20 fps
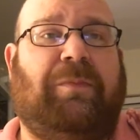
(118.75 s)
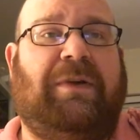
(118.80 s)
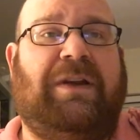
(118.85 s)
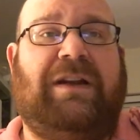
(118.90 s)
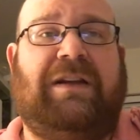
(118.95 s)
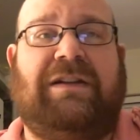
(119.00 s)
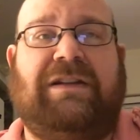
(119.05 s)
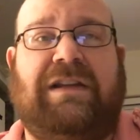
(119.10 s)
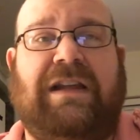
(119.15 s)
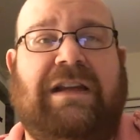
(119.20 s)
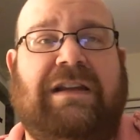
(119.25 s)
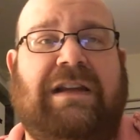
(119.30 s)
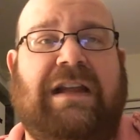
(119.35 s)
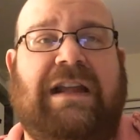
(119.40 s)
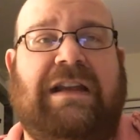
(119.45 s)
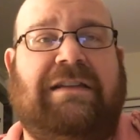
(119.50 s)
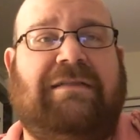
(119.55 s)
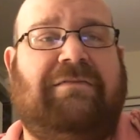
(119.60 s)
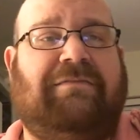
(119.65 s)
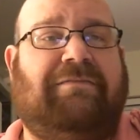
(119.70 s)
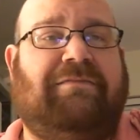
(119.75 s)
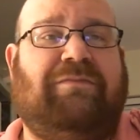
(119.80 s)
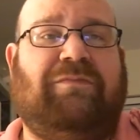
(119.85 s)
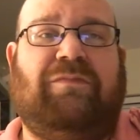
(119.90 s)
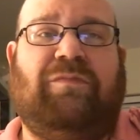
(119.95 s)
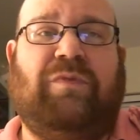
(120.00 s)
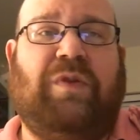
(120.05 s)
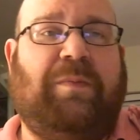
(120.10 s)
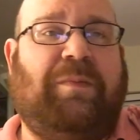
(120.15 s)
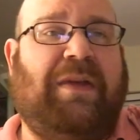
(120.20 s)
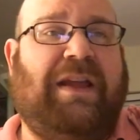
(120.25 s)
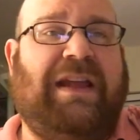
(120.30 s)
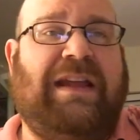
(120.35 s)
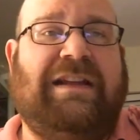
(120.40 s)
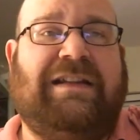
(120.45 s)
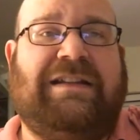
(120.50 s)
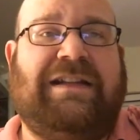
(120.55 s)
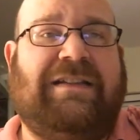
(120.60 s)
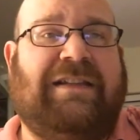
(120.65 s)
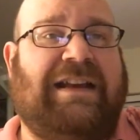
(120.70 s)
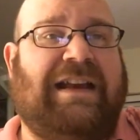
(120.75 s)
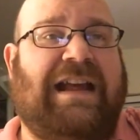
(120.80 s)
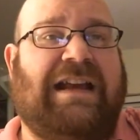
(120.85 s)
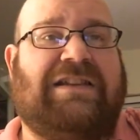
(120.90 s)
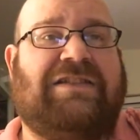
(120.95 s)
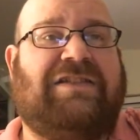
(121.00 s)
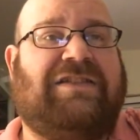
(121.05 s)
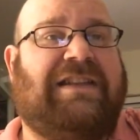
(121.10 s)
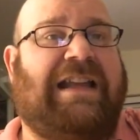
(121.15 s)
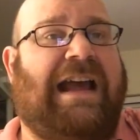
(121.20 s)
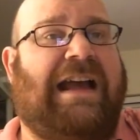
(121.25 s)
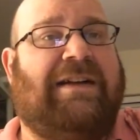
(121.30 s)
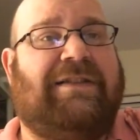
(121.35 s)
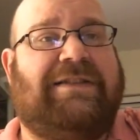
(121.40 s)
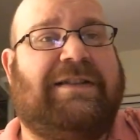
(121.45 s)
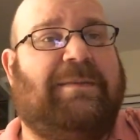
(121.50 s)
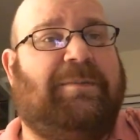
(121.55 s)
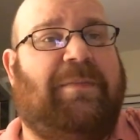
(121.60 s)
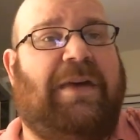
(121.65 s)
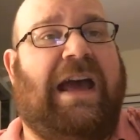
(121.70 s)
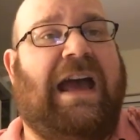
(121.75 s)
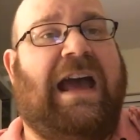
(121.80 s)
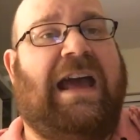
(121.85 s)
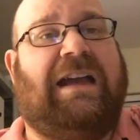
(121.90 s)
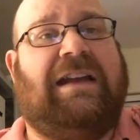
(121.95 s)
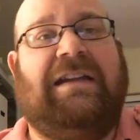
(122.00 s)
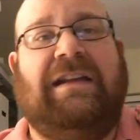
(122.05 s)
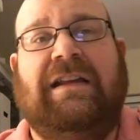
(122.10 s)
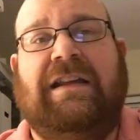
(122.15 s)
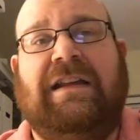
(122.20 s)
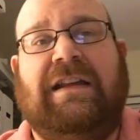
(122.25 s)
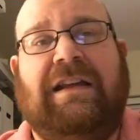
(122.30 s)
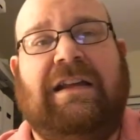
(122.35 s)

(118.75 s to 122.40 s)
But it would be to the next house and back,